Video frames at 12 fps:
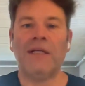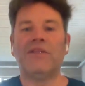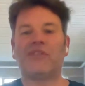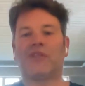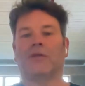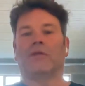
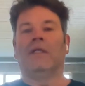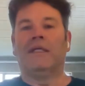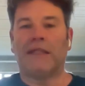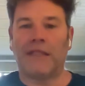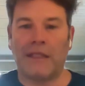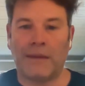So,
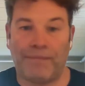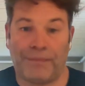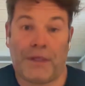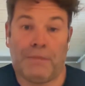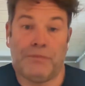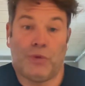
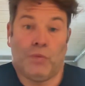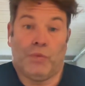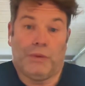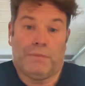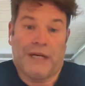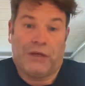
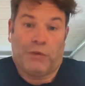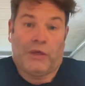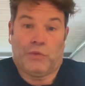by the way,